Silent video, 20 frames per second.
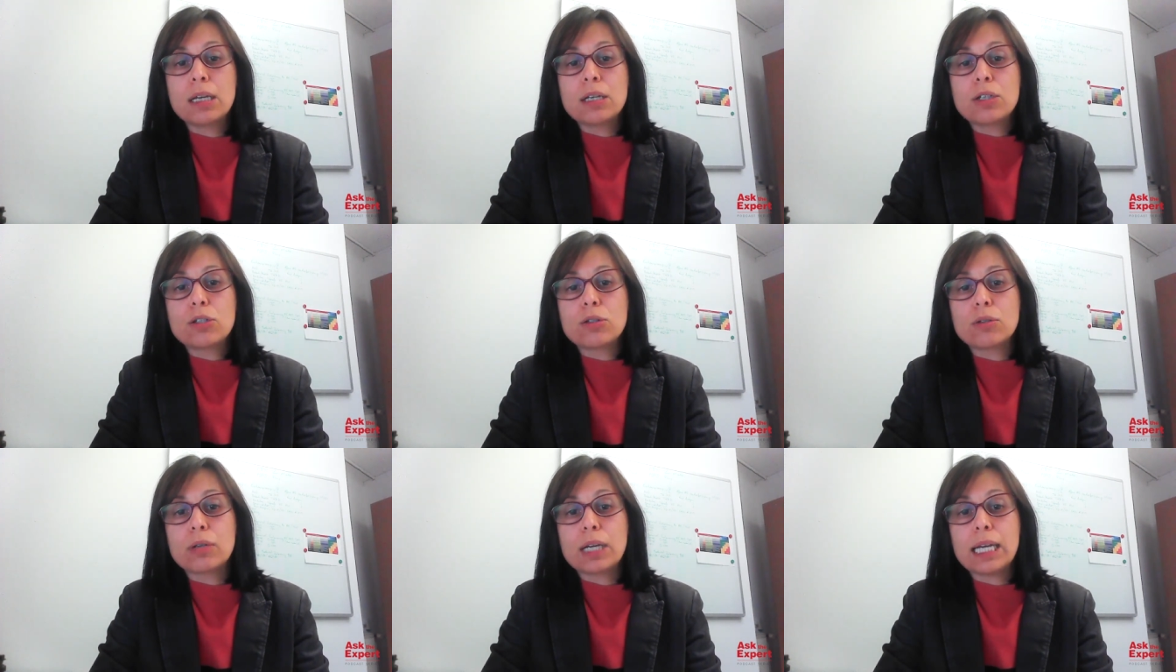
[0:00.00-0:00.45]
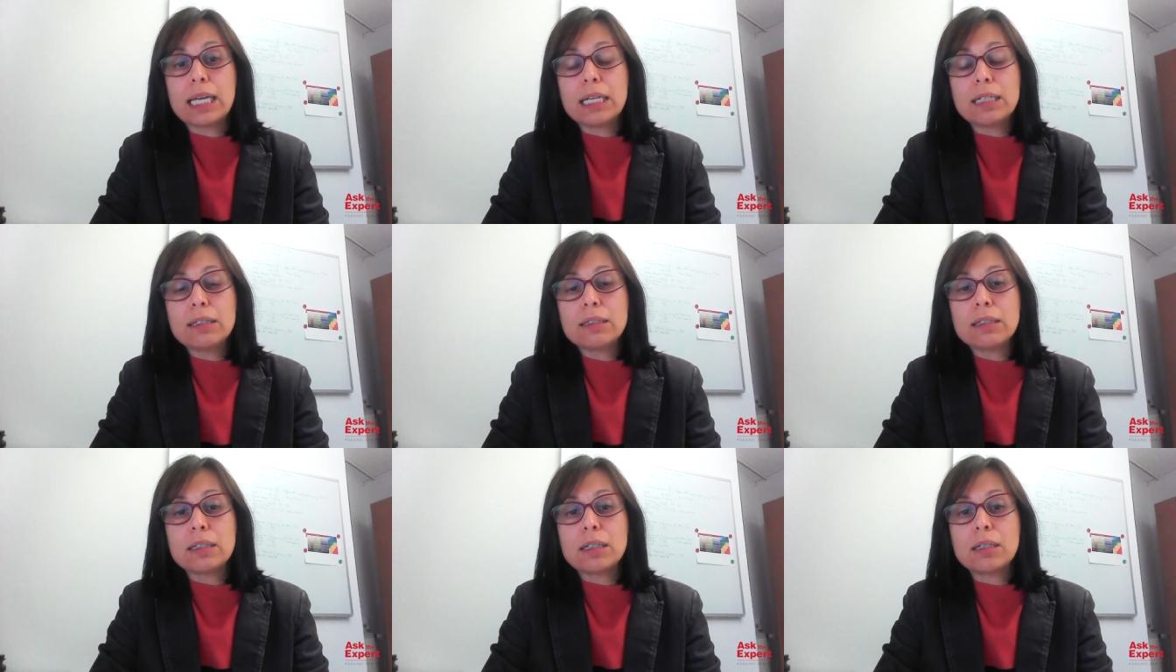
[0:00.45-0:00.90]
So
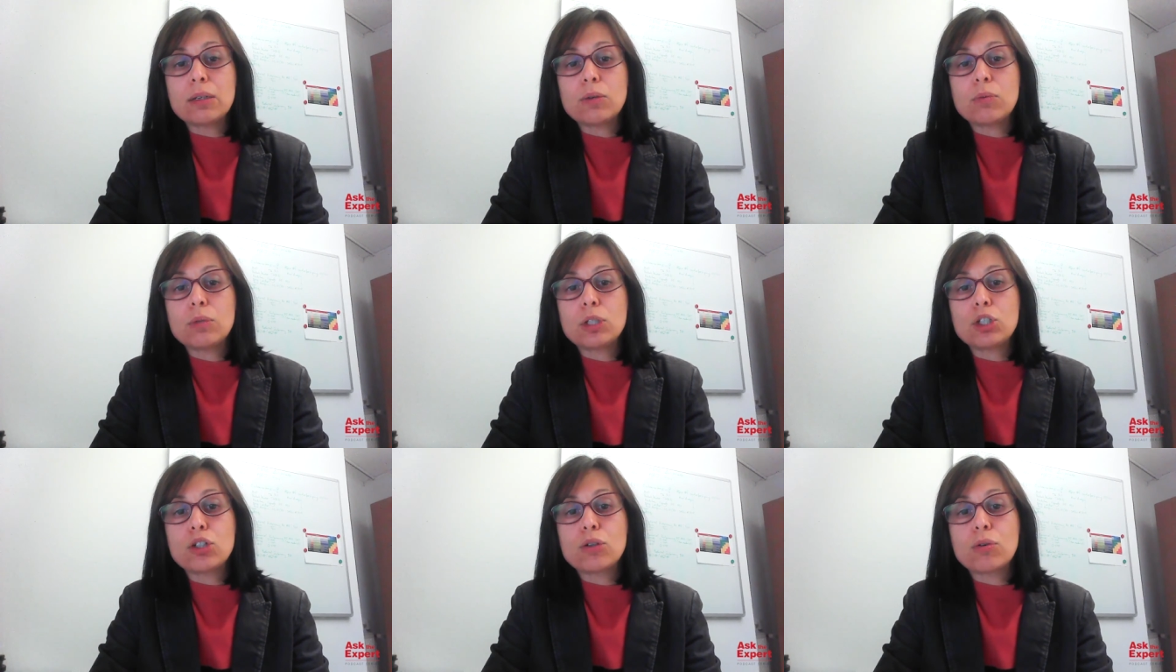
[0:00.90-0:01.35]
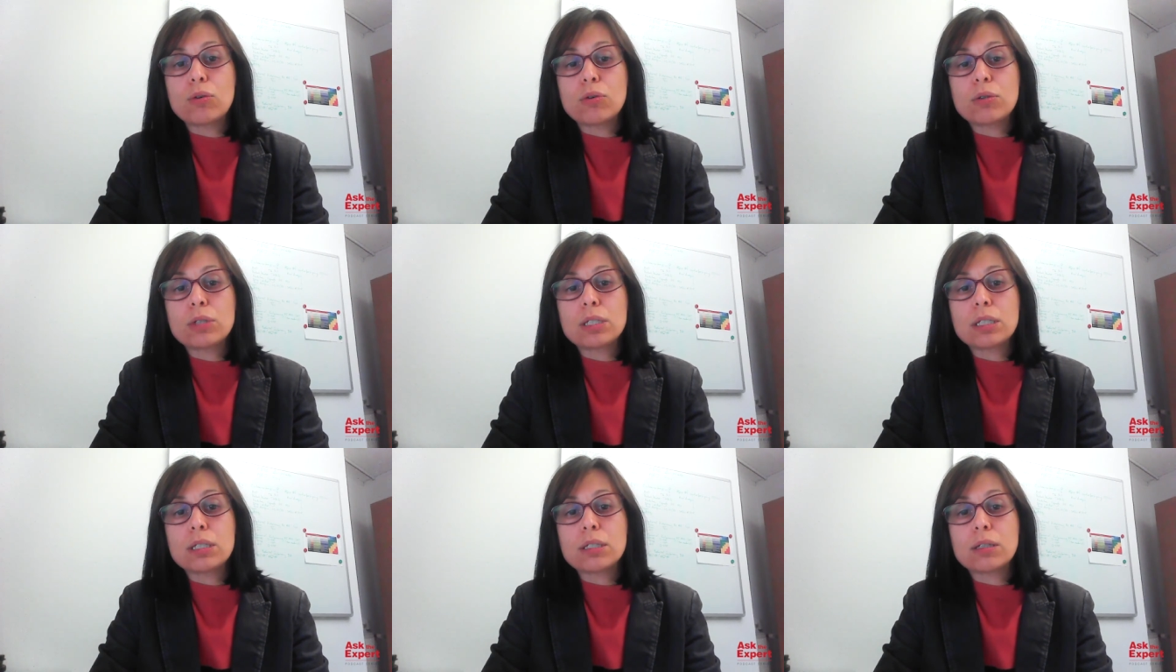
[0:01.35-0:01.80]
anything which
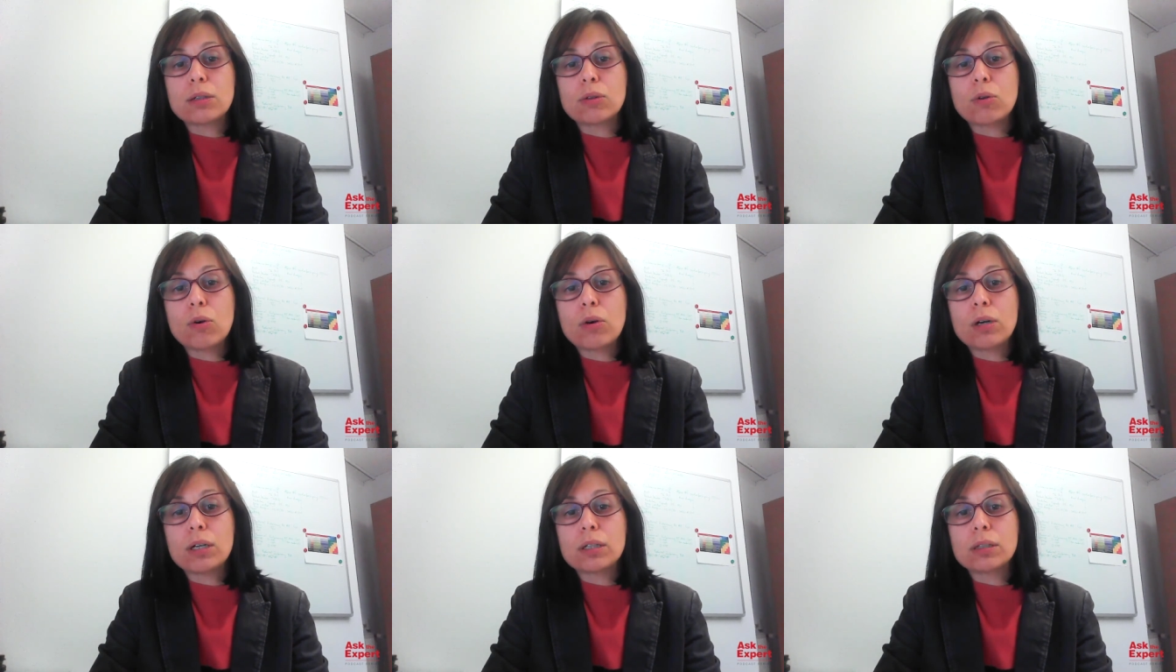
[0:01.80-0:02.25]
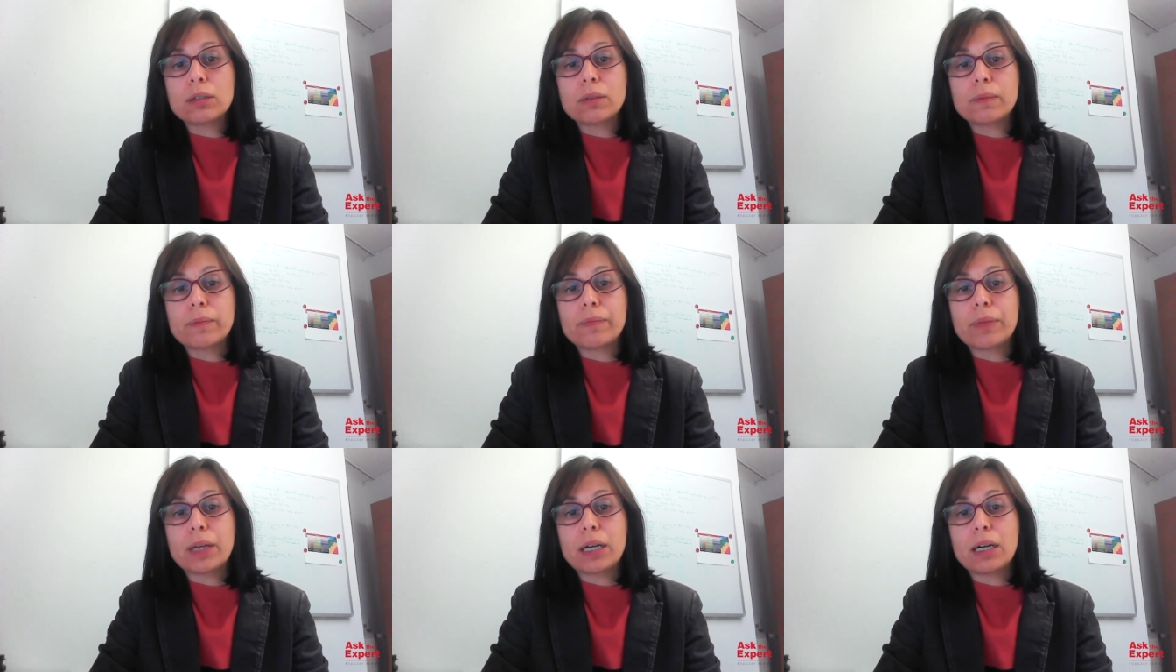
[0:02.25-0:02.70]
causes
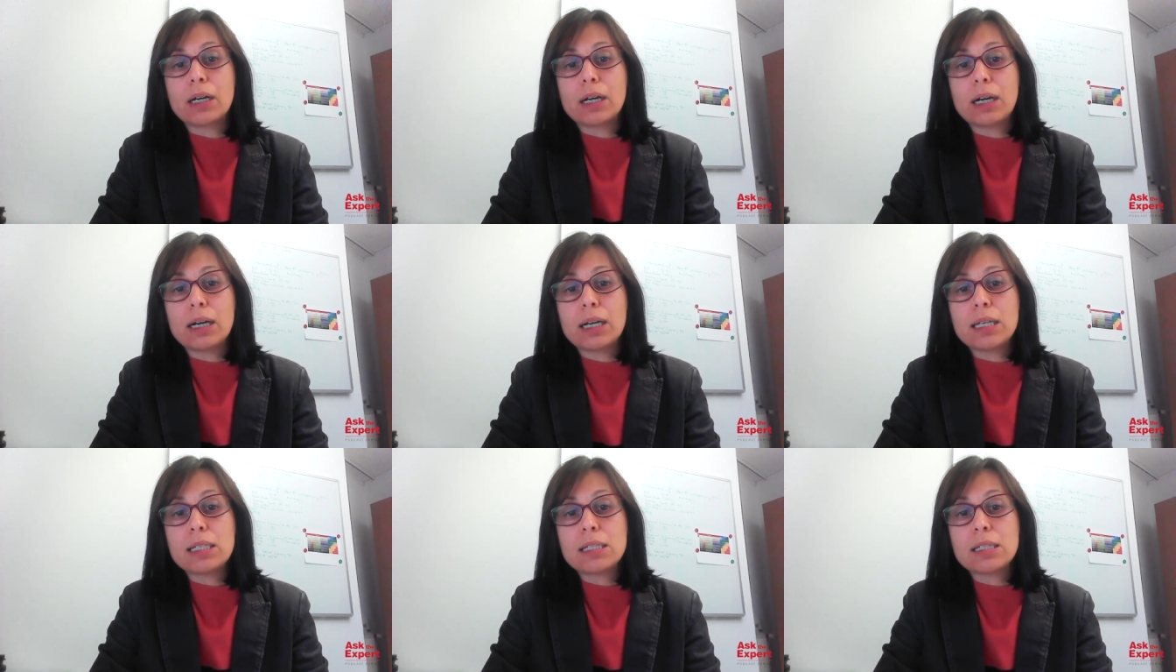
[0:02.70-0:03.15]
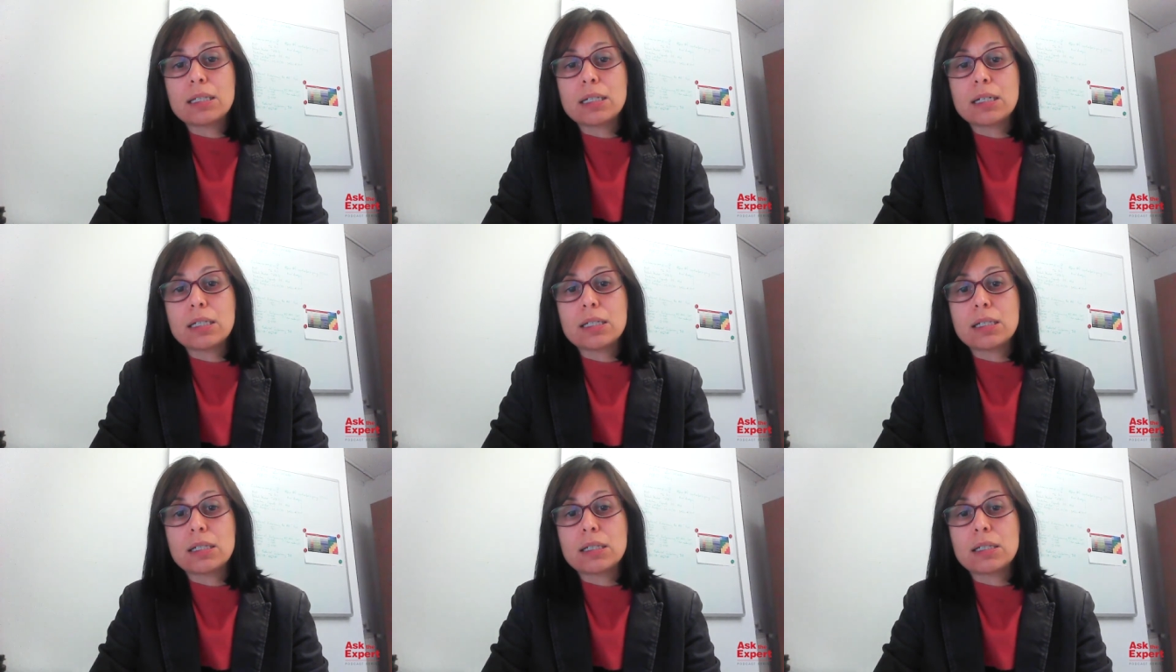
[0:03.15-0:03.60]
local uh, high
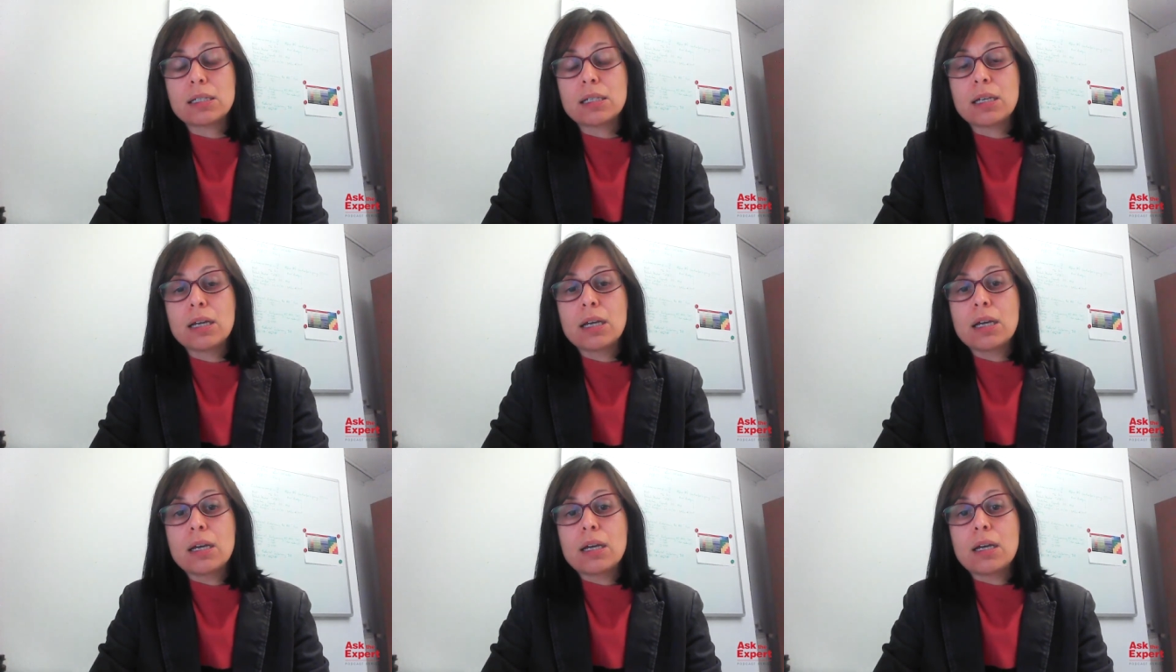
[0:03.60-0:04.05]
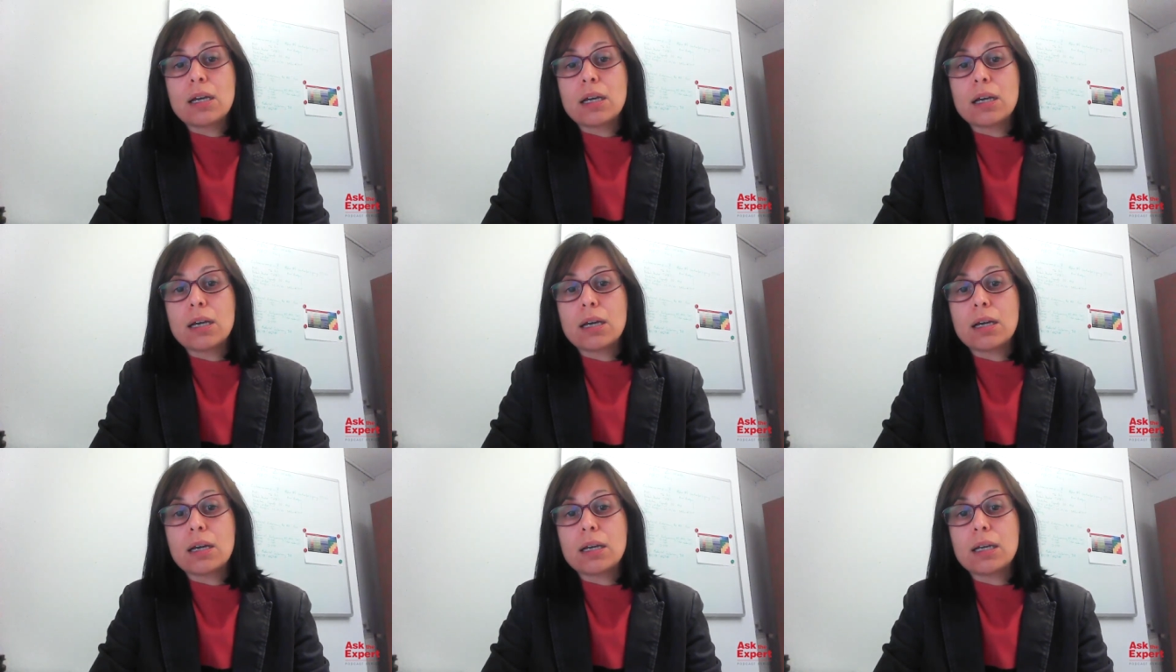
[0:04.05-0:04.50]
stresses
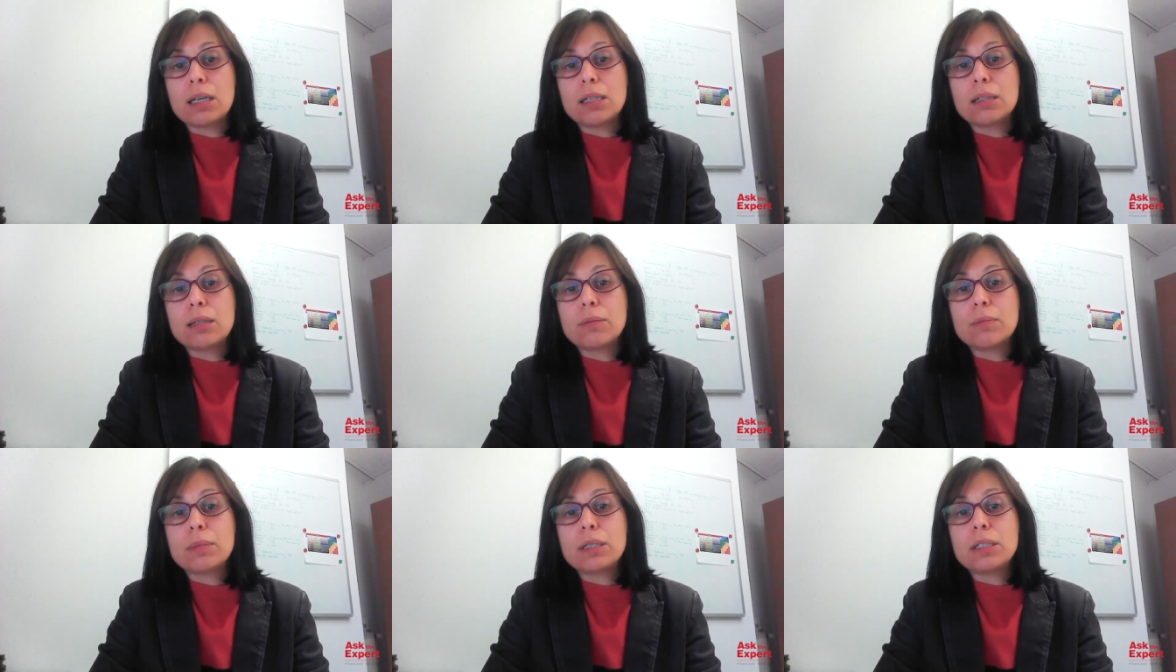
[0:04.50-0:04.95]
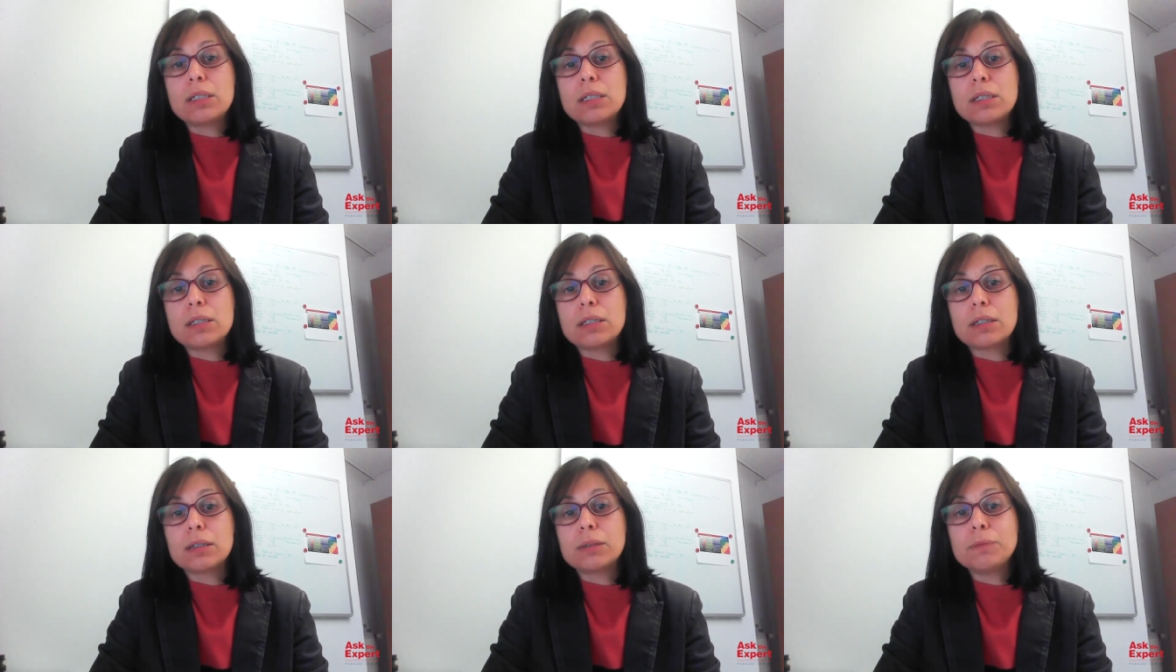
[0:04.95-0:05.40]
uh, in the
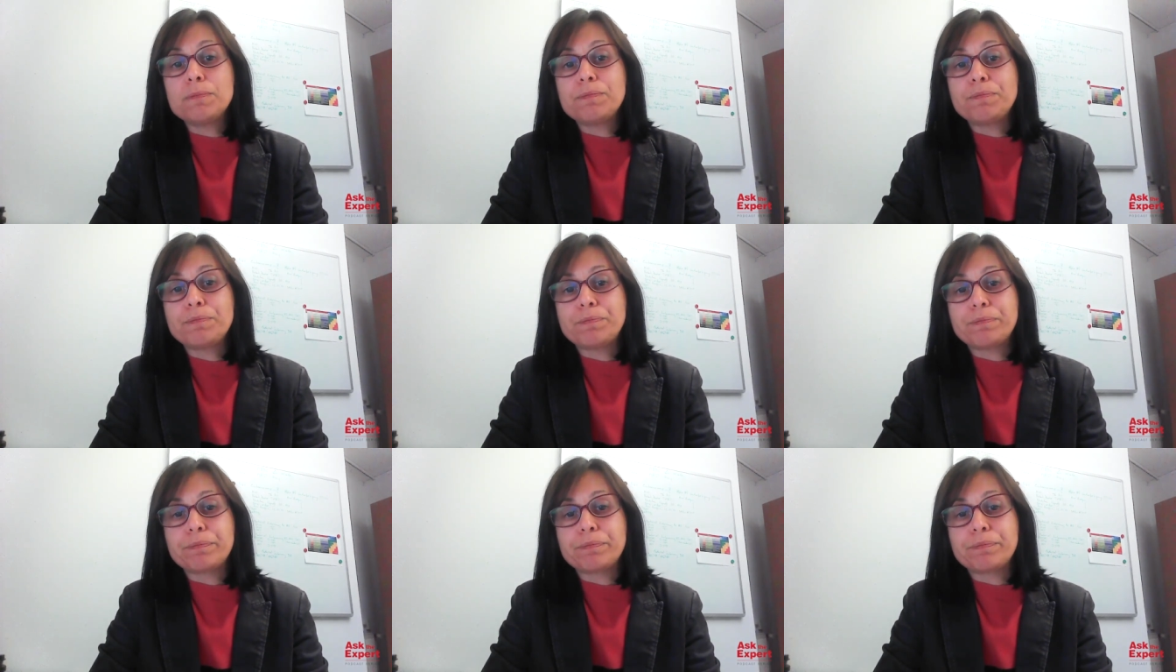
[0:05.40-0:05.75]
material